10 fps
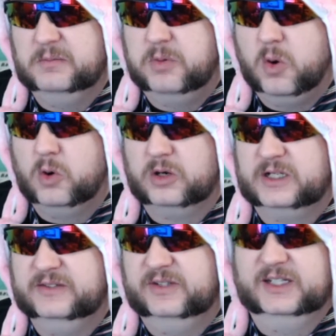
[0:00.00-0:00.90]
poor
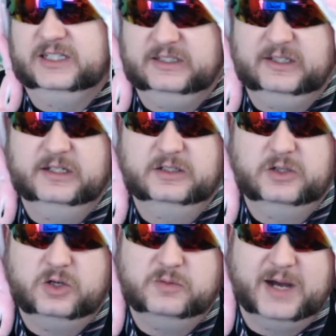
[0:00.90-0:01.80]
Kentucky
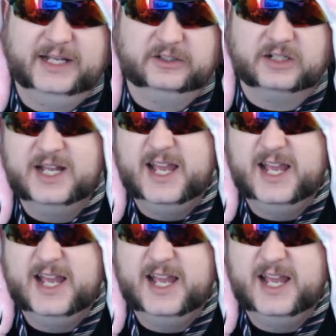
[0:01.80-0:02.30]
coal miner,